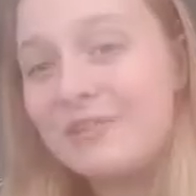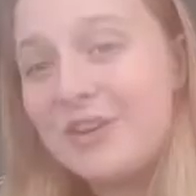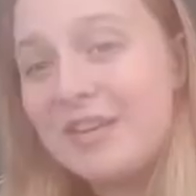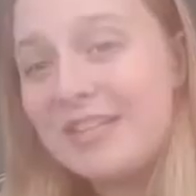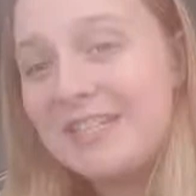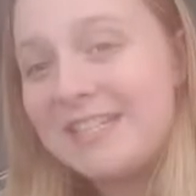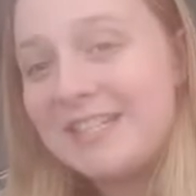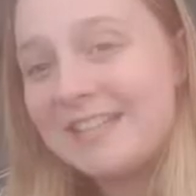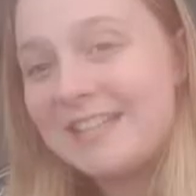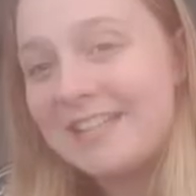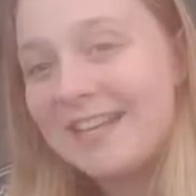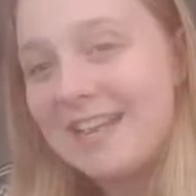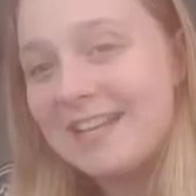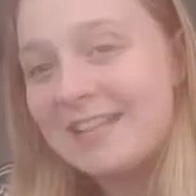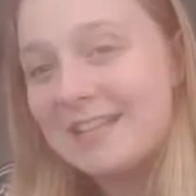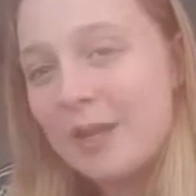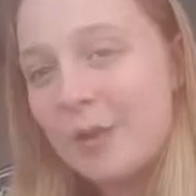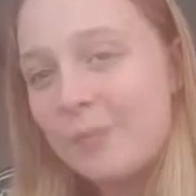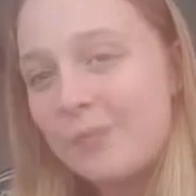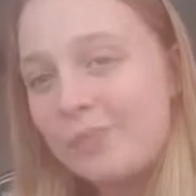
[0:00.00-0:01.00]
of reading to
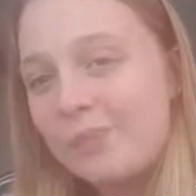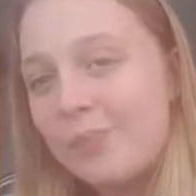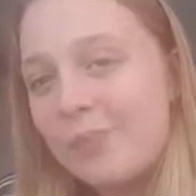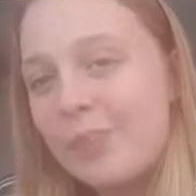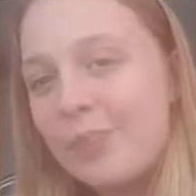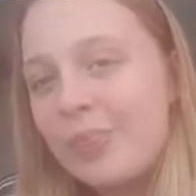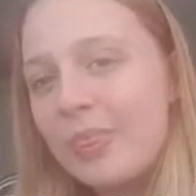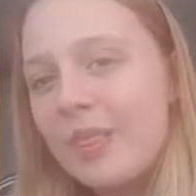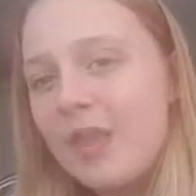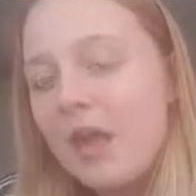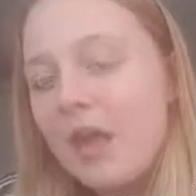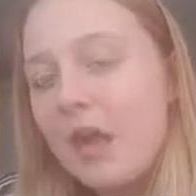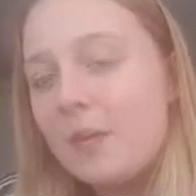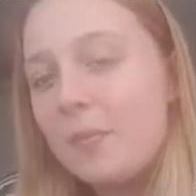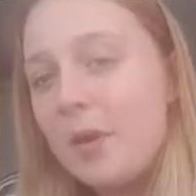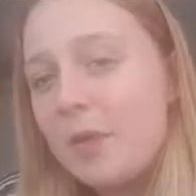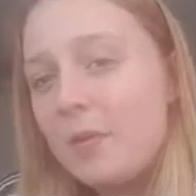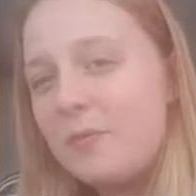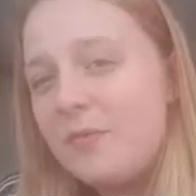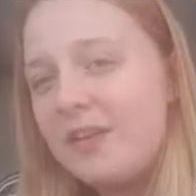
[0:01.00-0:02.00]
get done.
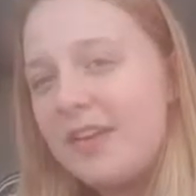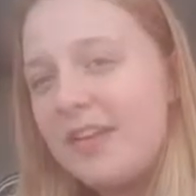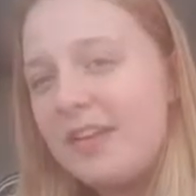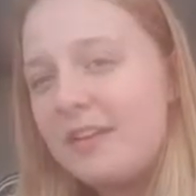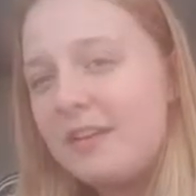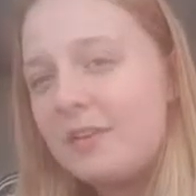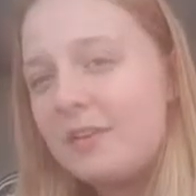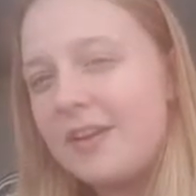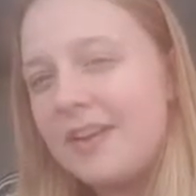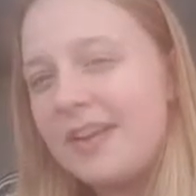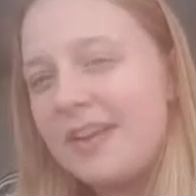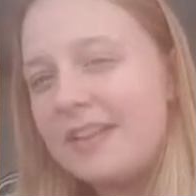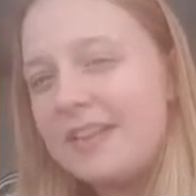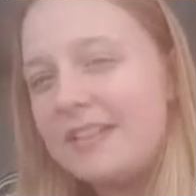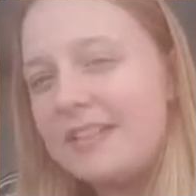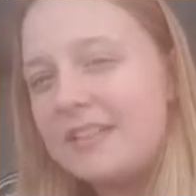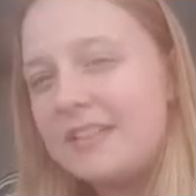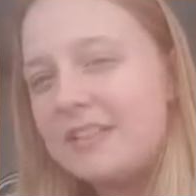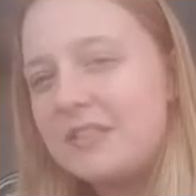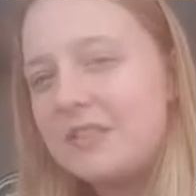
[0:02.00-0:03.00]
I'm hopefully going to
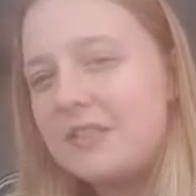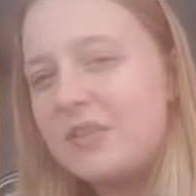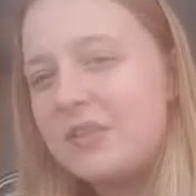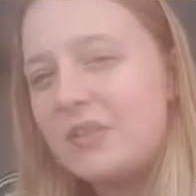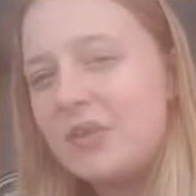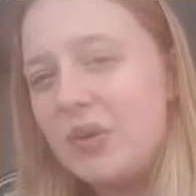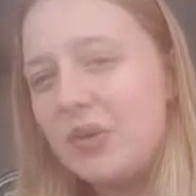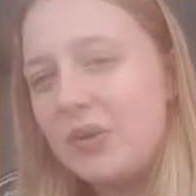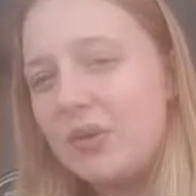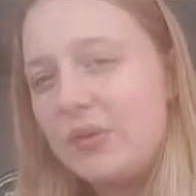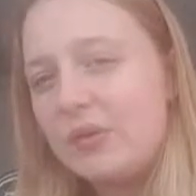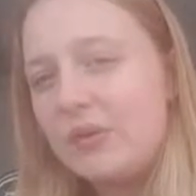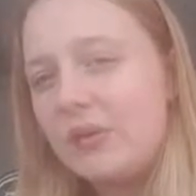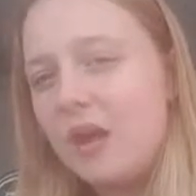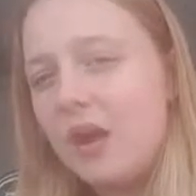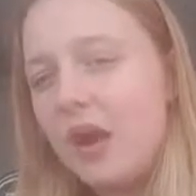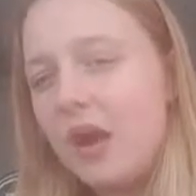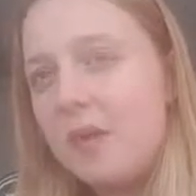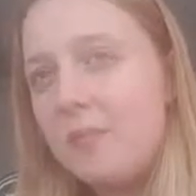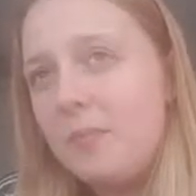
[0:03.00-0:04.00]
read
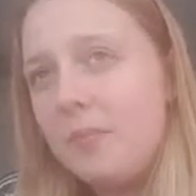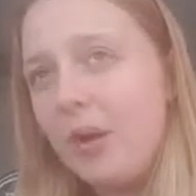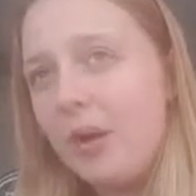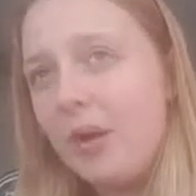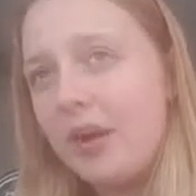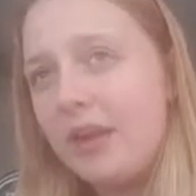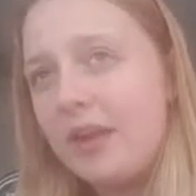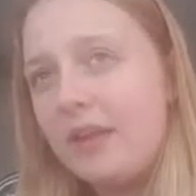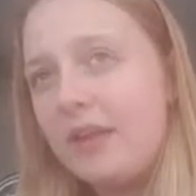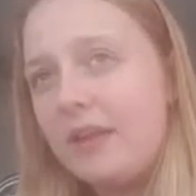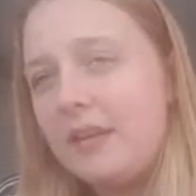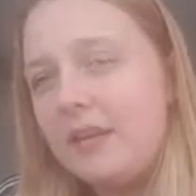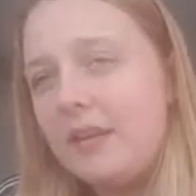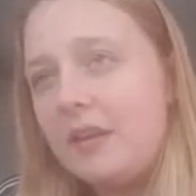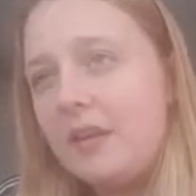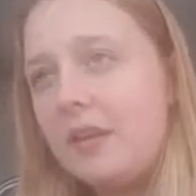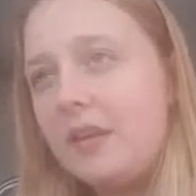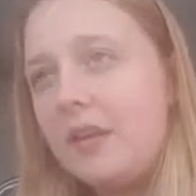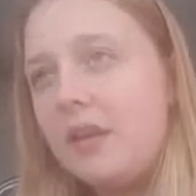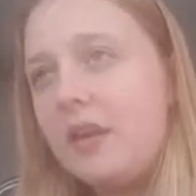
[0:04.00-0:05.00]
soon. I might,
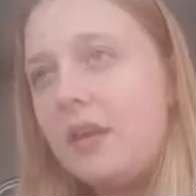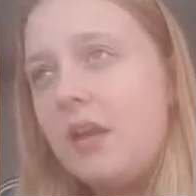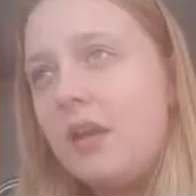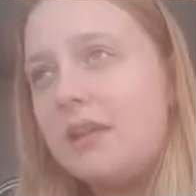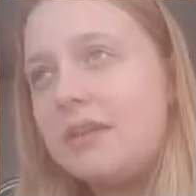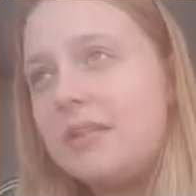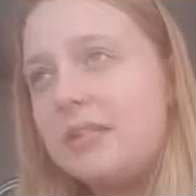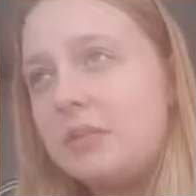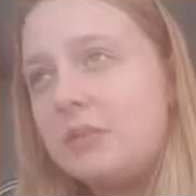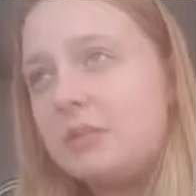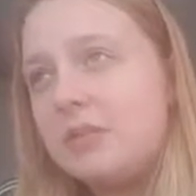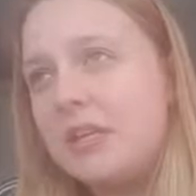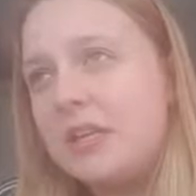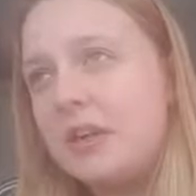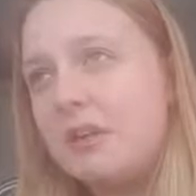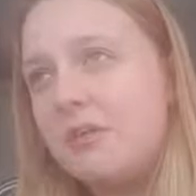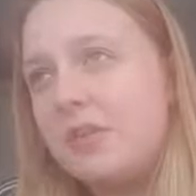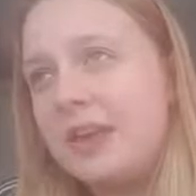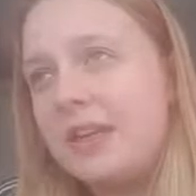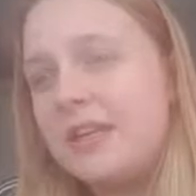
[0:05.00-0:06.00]
until
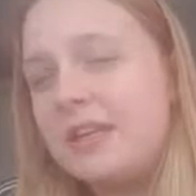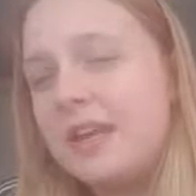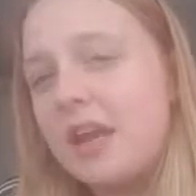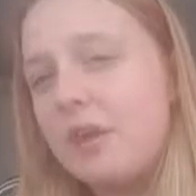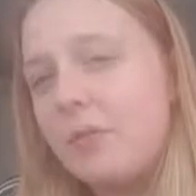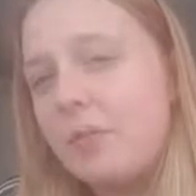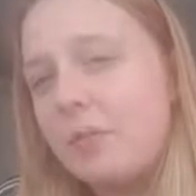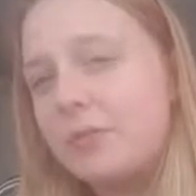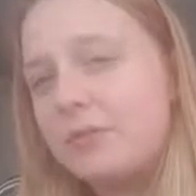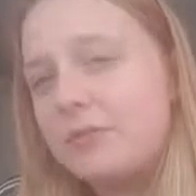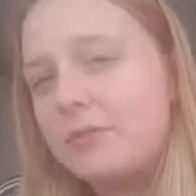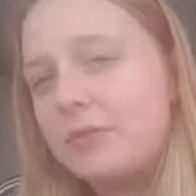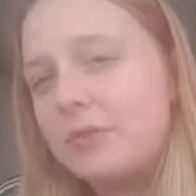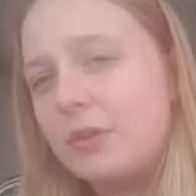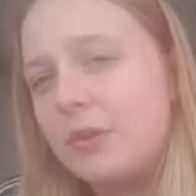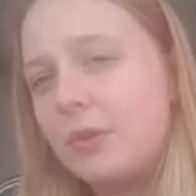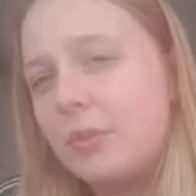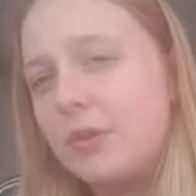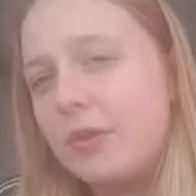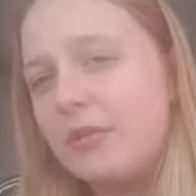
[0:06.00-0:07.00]
dinner, read Harry Potter and
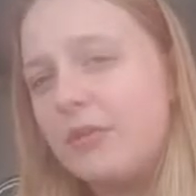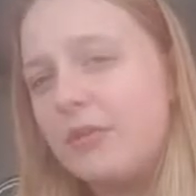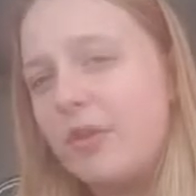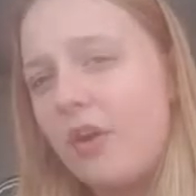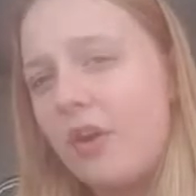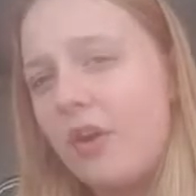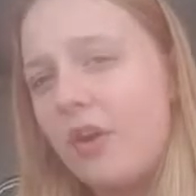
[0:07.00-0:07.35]
the Goblet of